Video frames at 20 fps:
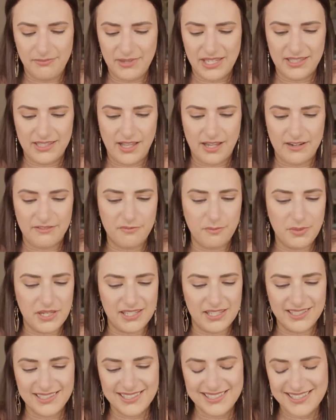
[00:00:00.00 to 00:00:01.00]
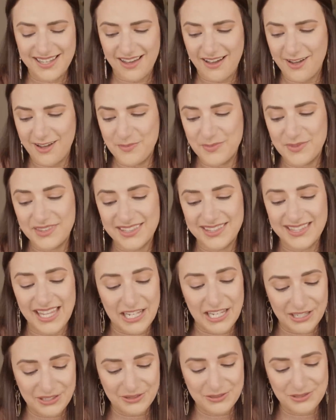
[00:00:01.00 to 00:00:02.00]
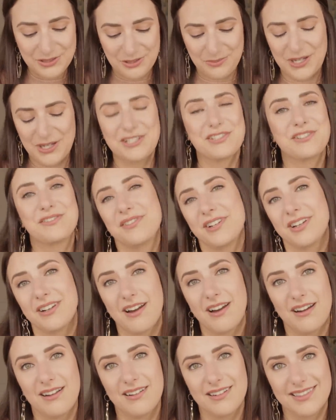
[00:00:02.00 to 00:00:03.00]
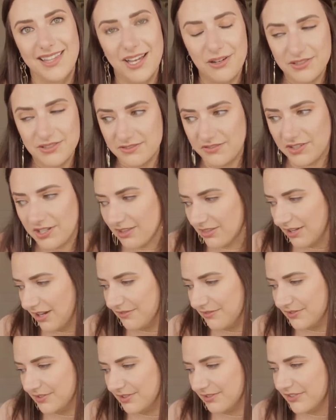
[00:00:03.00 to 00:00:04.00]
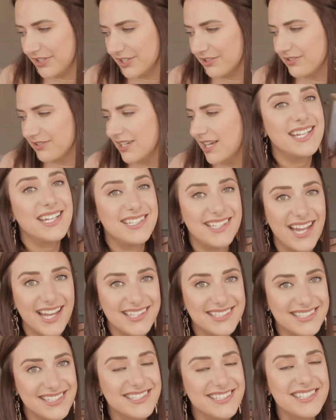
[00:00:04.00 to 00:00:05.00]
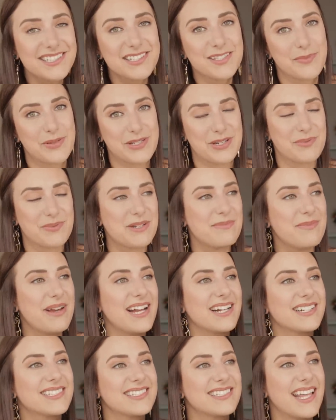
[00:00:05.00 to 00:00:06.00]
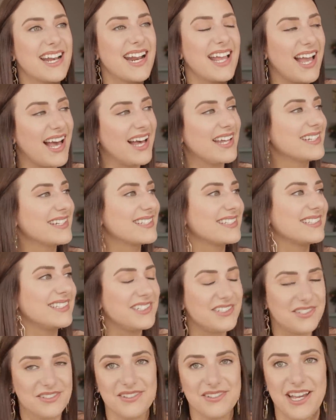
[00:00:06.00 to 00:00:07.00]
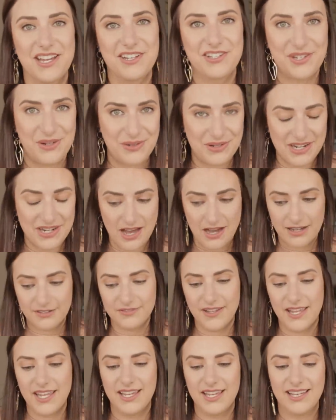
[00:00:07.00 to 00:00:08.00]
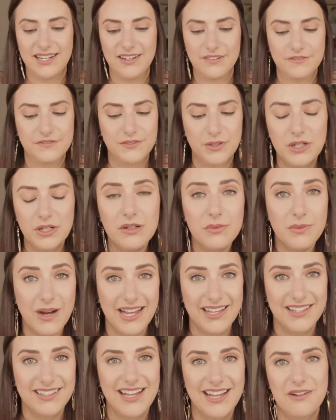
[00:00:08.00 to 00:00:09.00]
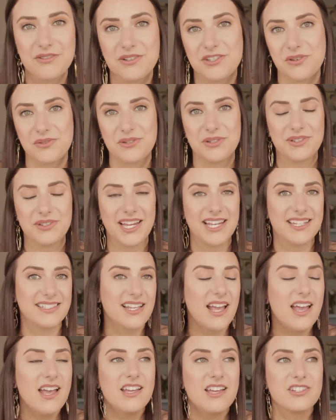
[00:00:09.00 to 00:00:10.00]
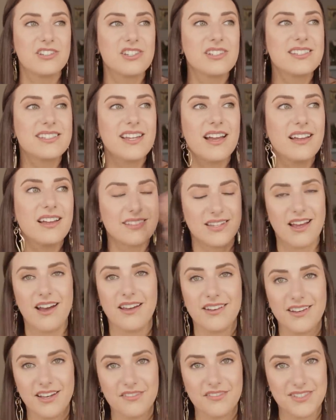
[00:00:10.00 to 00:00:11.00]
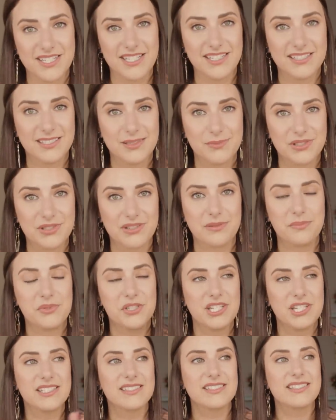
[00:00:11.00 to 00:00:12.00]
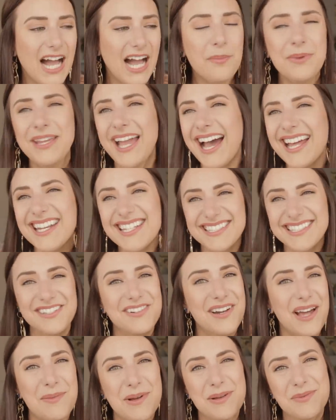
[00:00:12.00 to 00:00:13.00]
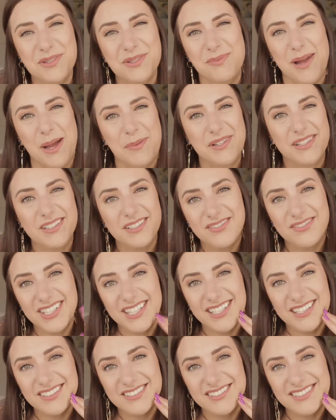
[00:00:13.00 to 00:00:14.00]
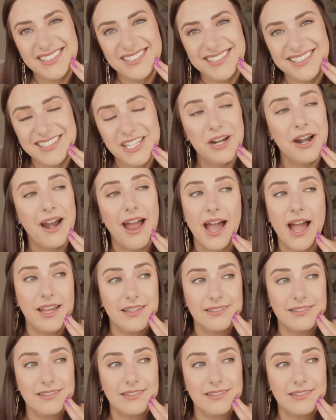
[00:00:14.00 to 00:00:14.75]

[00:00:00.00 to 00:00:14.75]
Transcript: me a lot of peace. Um, thank you so much for your card. That was very thoughtful of you. Next is a subscription box that I honestly do not show enough, and for a while, I was showing you guys just a ton of tea subscriptions. I'll be honest, they're not my most popular videos. They're I